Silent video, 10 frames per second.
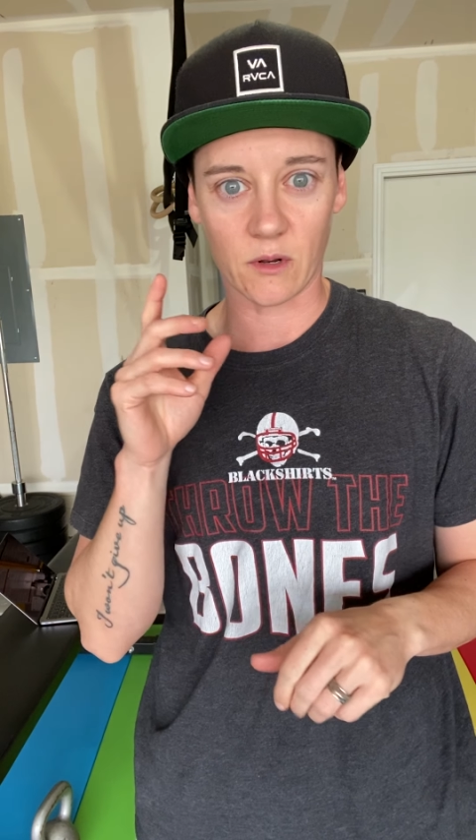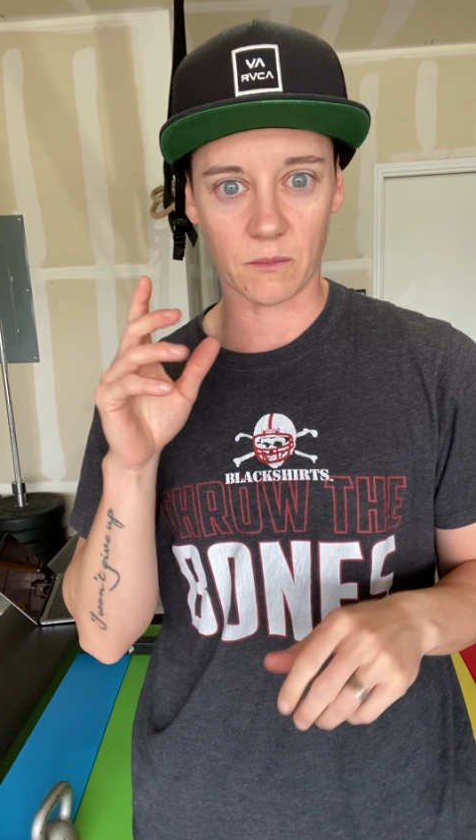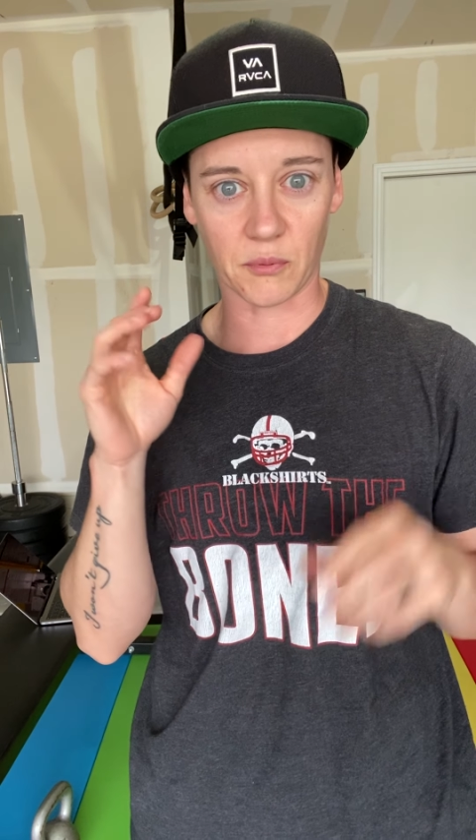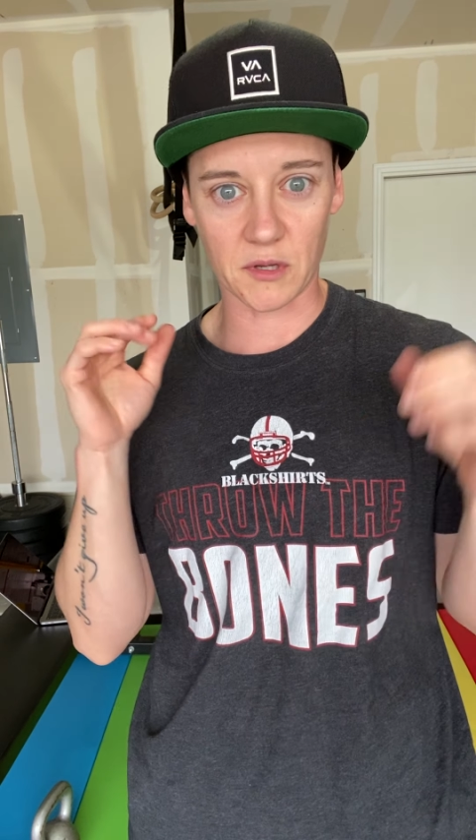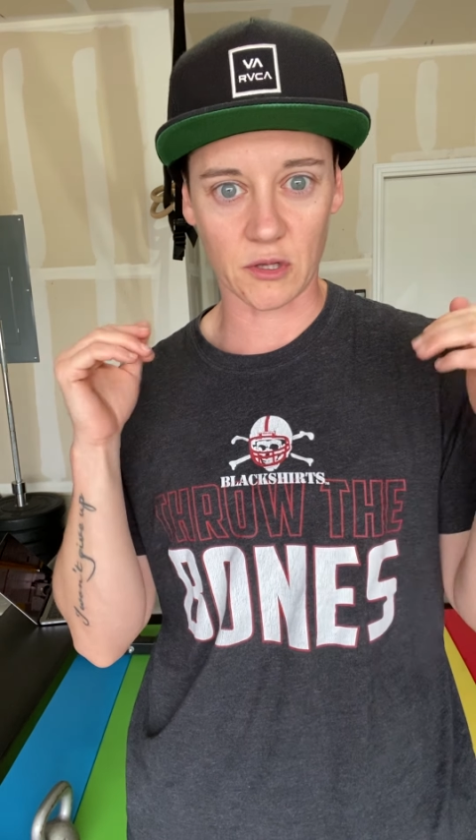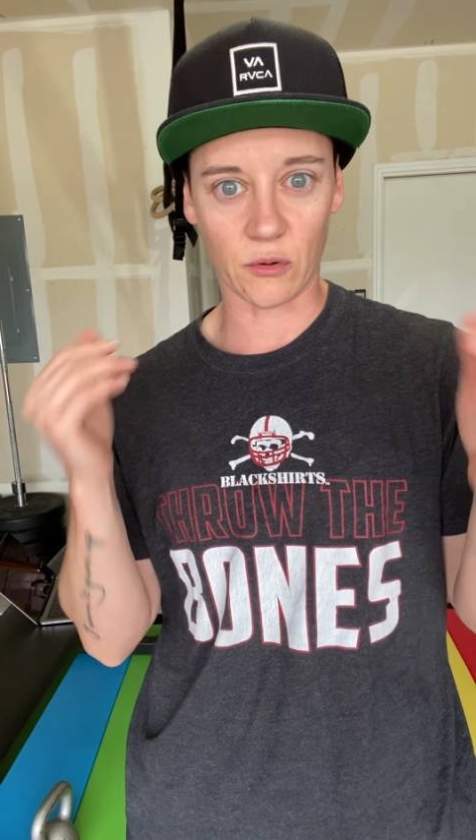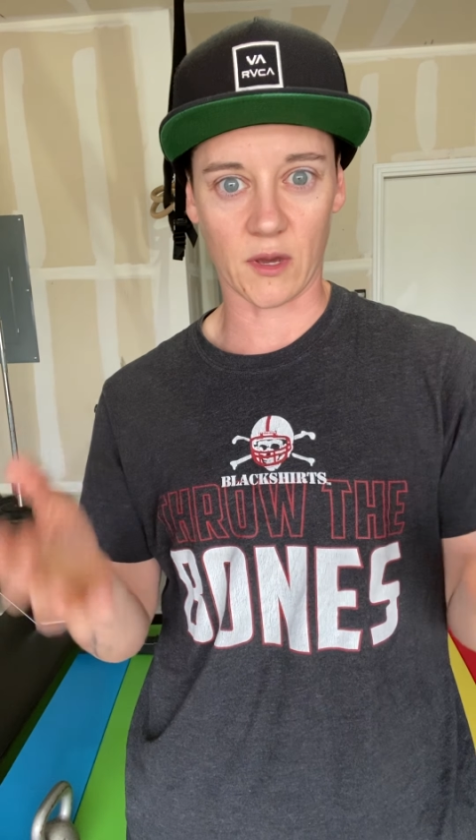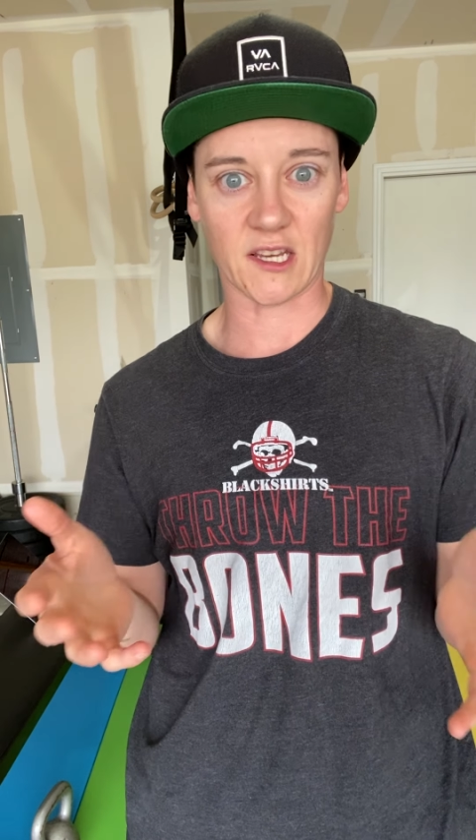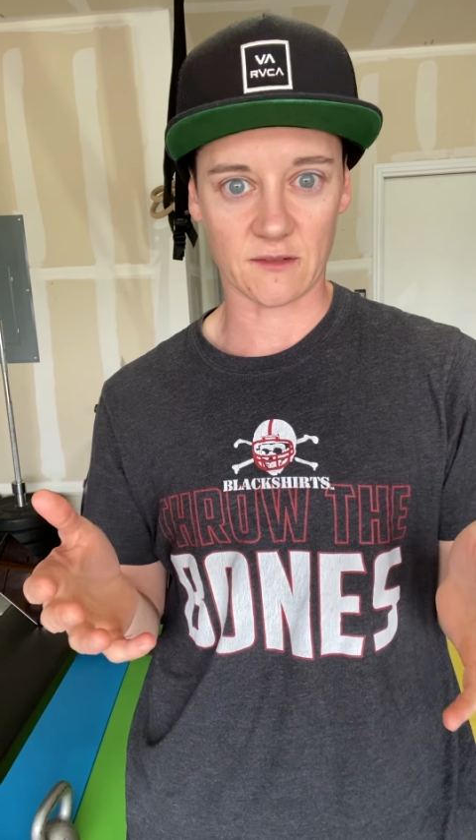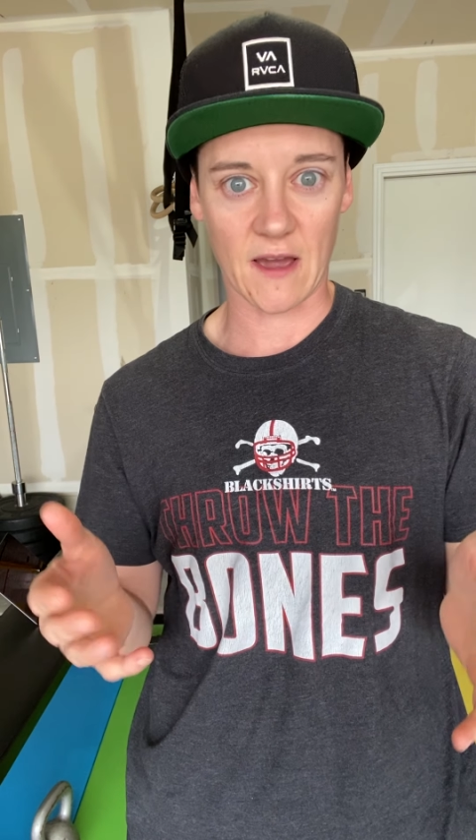wanna bring you
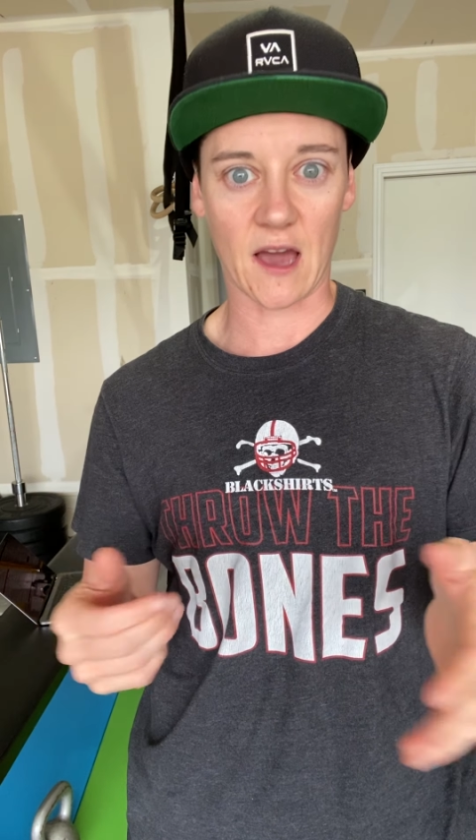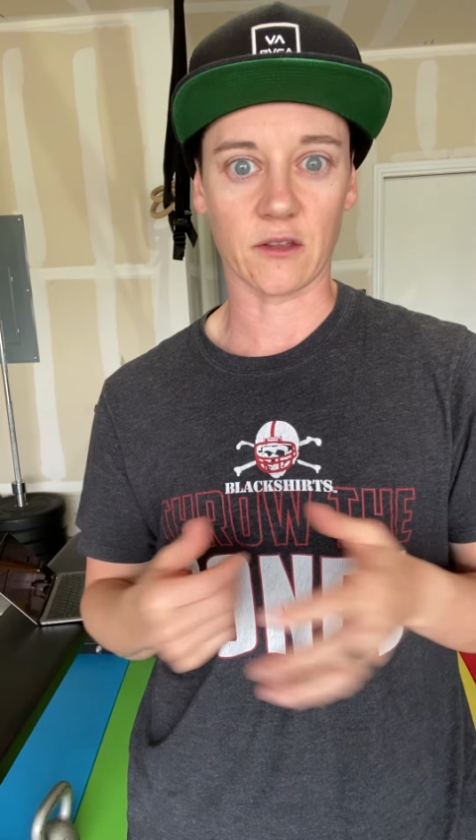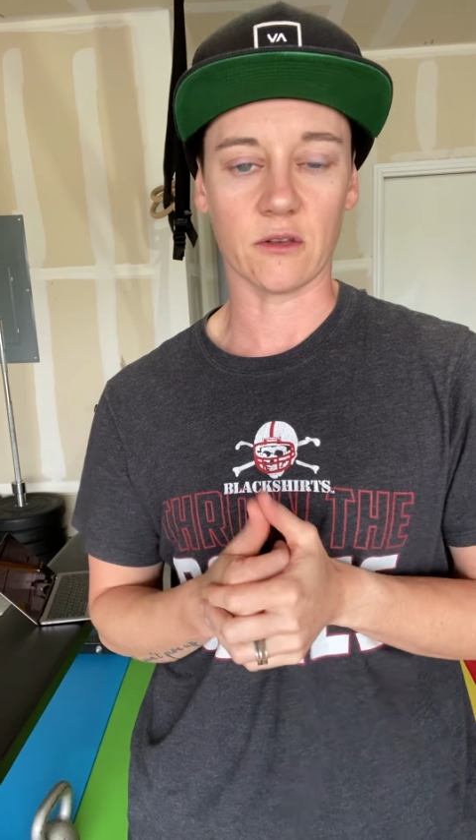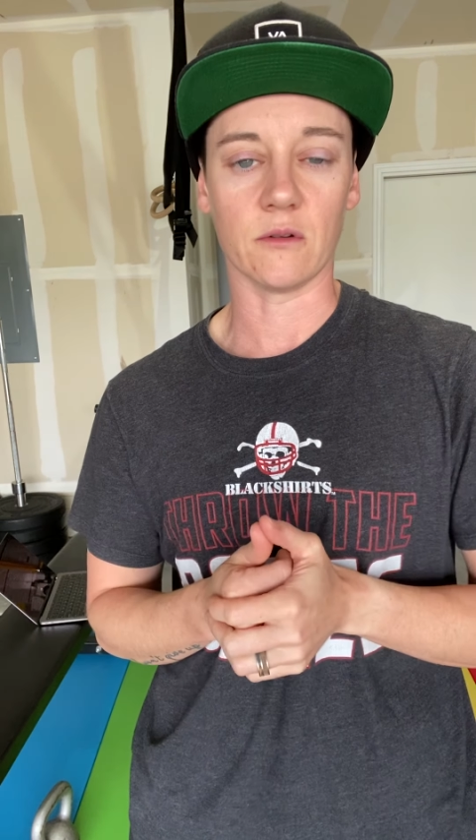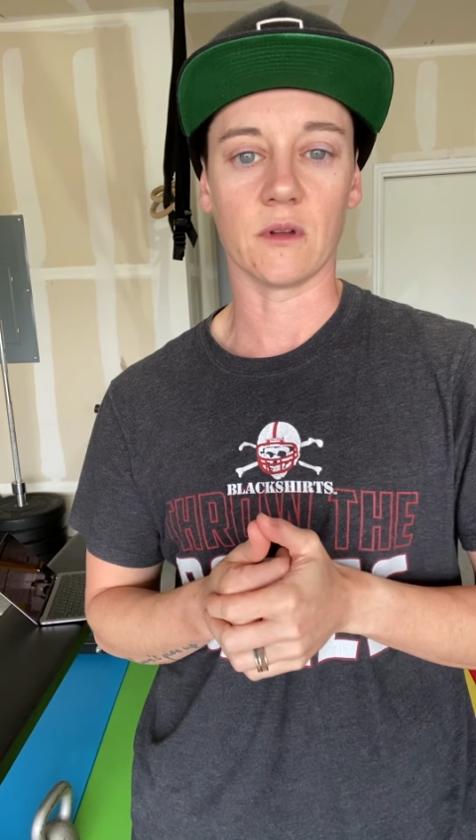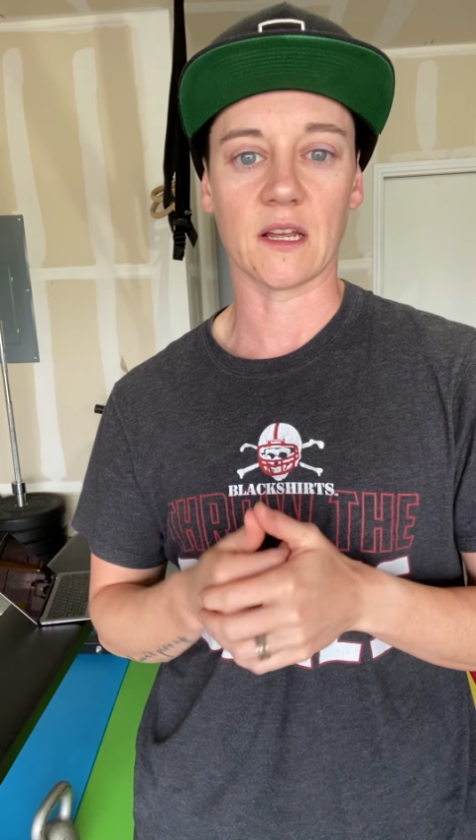guys value,